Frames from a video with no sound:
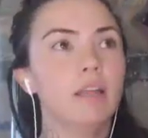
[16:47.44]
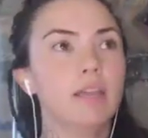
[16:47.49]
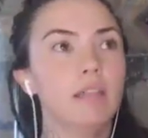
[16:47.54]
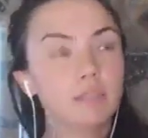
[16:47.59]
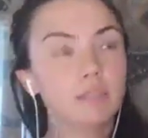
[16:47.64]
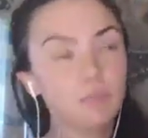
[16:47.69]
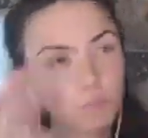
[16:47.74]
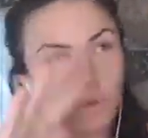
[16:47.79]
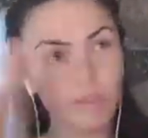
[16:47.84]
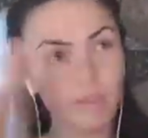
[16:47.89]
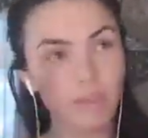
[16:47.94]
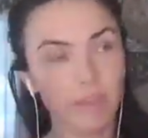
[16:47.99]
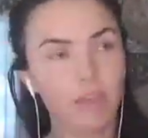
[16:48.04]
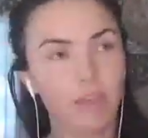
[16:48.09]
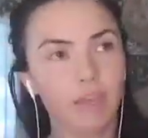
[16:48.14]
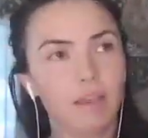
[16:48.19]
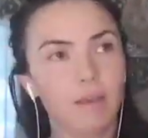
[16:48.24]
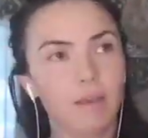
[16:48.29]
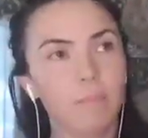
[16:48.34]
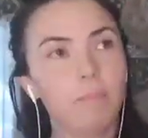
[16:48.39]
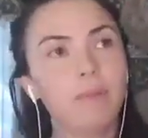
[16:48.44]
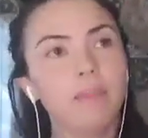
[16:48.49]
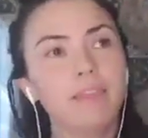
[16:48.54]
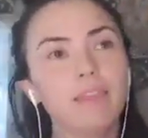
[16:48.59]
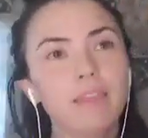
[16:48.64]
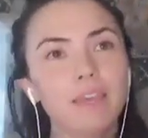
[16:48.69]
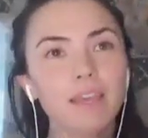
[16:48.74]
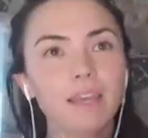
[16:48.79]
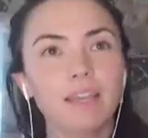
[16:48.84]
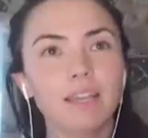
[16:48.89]
That's one thing. But
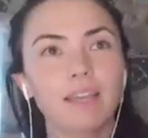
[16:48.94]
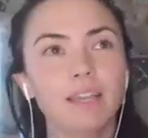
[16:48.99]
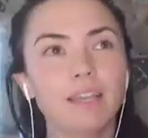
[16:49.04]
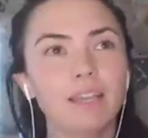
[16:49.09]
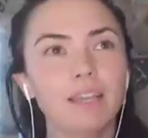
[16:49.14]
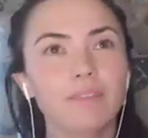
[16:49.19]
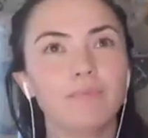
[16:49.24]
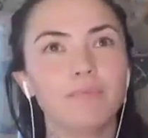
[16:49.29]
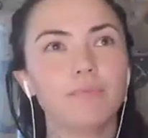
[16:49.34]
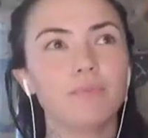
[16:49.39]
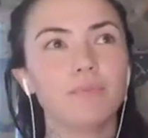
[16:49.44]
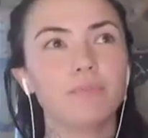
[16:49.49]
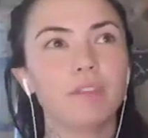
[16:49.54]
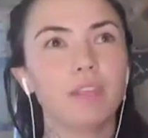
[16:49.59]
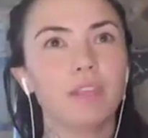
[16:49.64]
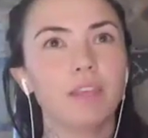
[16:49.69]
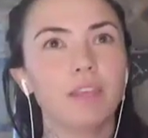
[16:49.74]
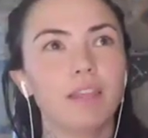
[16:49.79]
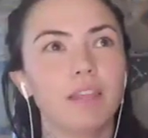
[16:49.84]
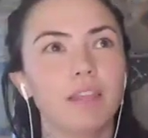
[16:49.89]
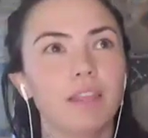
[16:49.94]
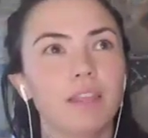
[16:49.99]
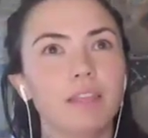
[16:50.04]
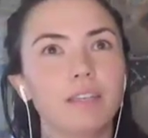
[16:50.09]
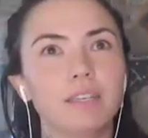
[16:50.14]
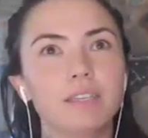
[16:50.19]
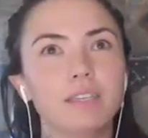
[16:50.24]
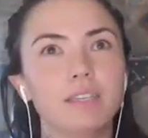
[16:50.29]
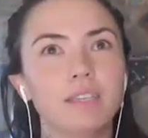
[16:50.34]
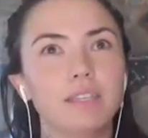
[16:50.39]
then
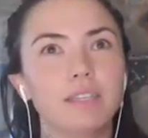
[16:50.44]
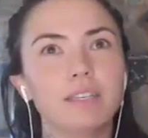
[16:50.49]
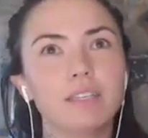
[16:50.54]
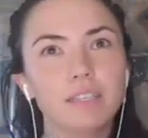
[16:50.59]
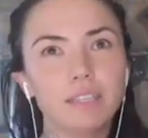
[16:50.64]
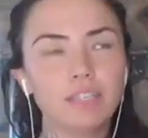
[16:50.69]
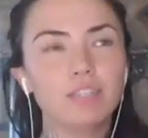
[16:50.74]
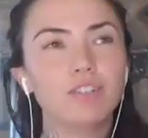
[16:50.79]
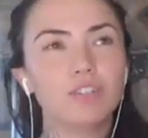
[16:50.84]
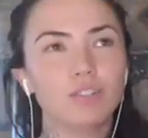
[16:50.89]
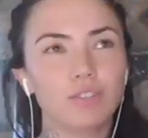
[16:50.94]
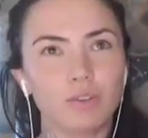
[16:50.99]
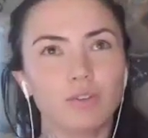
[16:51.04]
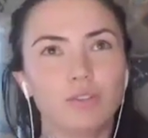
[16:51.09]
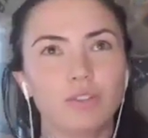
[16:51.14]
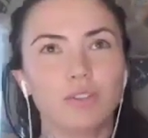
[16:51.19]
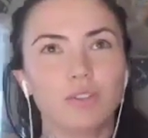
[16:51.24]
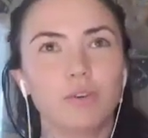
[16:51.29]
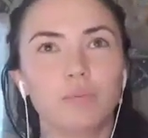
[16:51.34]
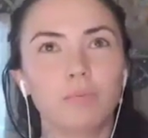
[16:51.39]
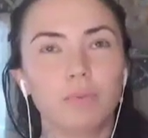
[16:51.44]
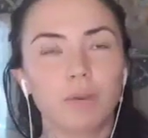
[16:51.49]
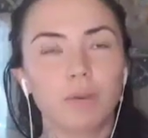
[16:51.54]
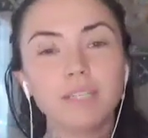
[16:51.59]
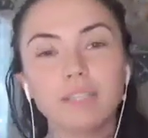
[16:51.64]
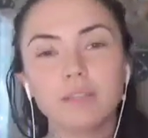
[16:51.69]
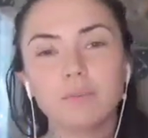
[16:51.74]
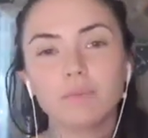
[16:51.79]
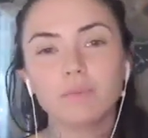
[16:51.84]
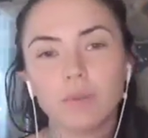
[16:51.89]
the teachers also
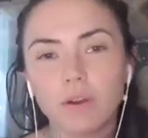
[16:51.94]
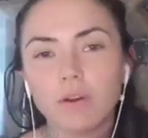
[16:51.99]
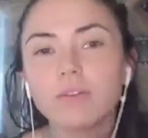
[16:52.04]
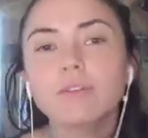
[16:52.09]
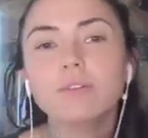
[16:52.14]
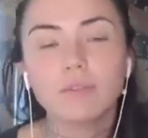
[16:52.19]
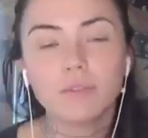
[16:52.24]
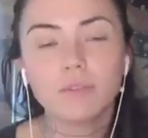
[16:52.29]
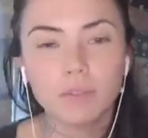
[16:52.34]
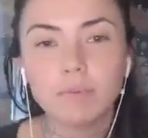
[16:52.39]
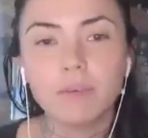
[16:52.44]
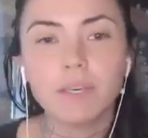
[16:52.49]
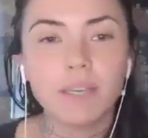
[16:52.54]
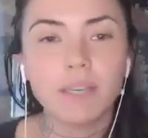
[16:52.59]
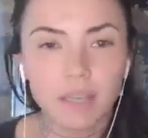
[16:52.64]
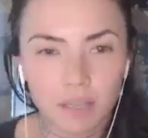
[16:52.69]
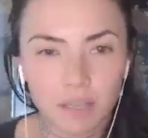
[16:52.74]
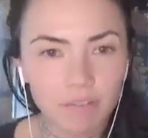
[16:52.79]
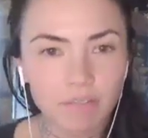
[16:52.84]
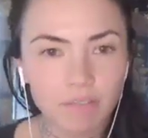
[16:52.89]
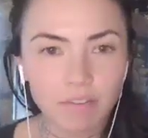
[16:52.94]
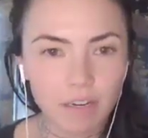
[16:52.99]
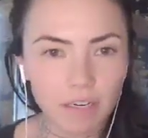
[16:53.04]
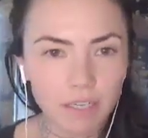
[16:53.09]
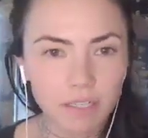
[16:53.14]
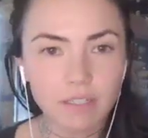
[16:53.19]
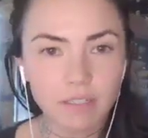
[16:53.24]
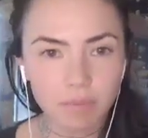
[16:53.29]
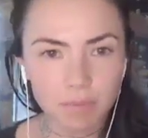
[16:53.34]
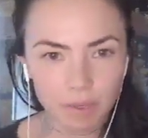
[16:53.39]
present were also speaking in a very
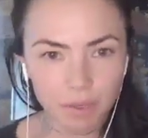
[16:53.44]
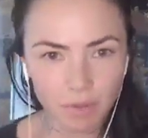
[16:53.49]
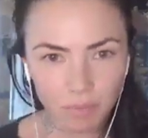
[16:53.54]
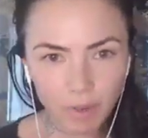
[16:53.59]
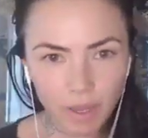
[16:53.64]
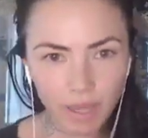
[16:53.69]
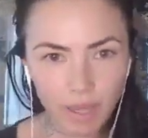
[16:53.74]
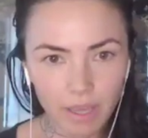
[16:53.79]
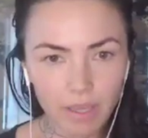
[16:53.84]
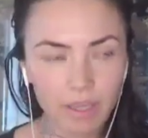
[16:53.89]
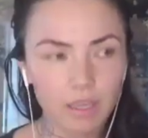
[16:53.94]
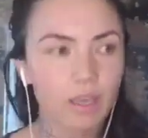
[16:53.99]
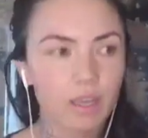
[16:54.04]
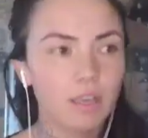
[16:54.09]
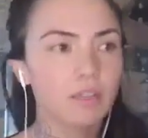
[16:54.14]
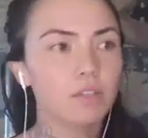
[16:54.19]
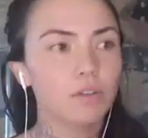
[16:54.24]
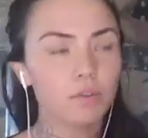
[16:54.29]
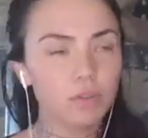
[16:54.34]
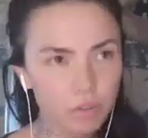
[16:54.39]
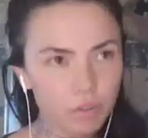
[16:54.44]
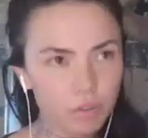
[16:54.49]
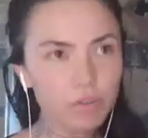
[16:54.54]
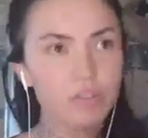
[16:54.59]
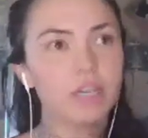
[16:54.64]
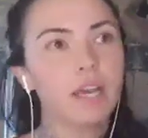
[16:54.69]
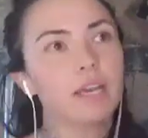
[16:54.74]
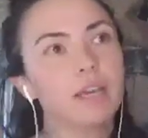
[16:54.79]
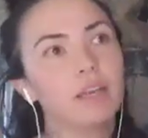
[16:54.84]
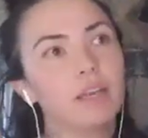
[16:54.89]
similar way. So Guru
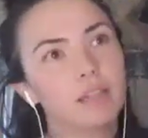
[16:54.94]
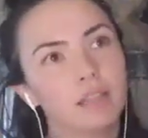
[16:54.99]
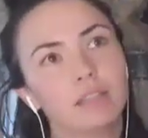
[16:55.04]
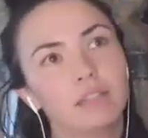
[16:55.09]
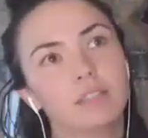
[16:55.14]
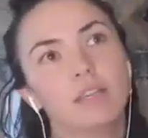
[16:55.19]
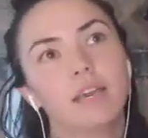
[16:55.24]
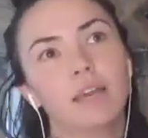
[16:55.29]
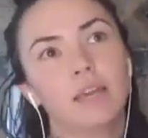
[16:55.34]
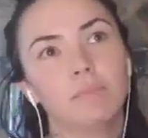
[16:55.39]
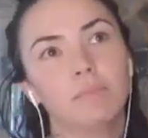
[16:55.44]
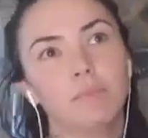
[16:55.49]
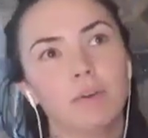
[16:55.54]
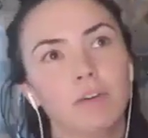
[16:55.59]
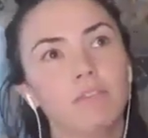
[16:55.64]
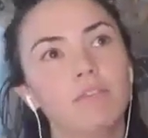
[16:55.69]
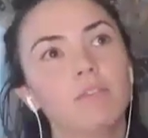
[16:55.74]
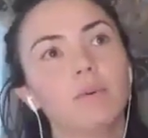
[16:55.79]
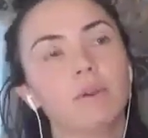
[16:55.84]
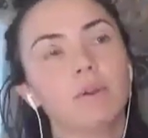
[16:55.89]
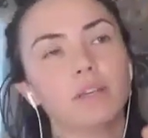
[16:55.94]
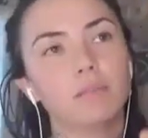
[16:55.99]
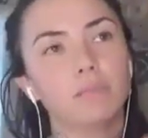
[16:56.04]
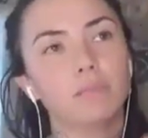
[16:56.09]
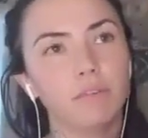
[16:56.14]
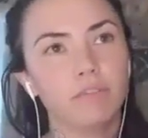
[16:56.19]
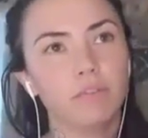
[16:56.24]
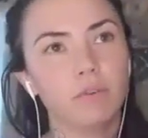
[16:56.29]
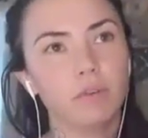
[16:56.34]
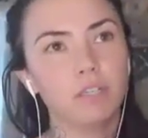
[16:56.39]
Jagat at the time, of course,
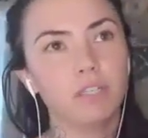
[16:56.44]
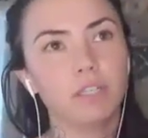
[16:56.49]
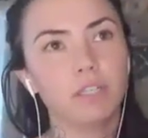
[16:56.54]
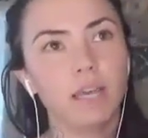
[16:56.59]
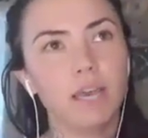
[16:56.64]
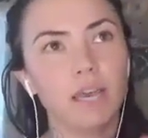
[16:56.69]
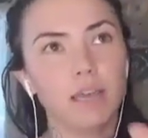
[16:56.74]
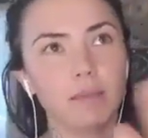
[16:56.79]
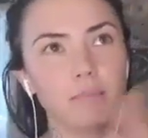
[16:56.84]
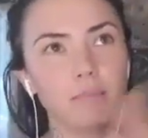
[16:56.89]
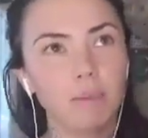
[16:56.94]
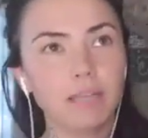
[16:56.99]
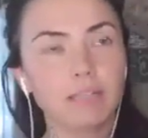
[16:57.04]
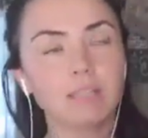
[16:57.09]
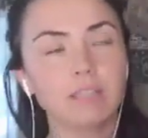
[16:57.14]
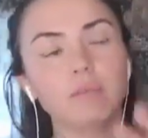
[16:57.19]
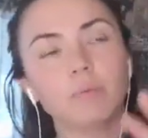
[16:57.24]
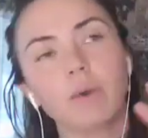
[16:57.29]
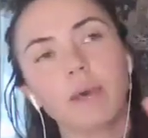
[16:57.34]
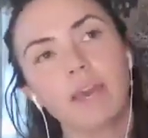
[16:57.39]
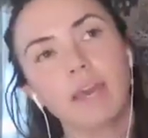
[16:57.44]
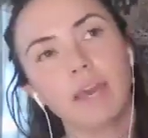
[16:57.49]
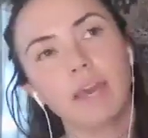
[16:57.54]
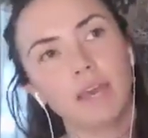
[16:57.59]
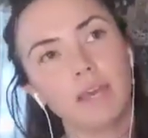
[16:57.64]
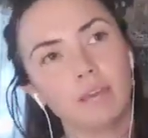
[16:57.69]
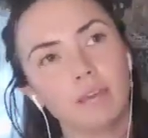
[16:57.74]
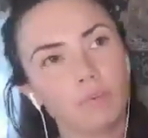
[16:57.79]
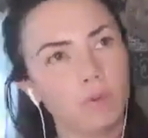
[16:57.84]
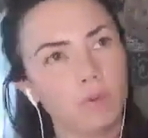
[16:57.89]
before she had passed
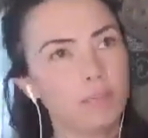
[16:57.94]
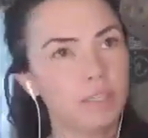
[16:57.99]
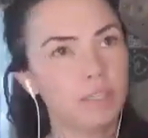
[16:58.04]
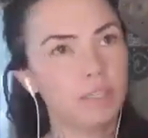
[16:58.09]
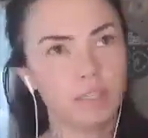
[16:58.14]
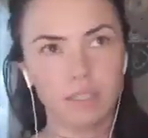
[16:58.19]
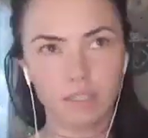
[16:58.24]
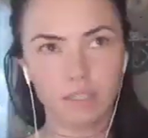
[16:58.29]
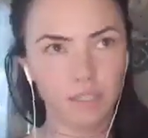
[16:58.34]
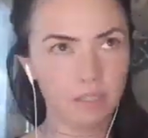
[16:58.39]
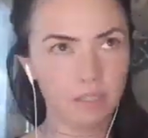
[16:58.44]
away, was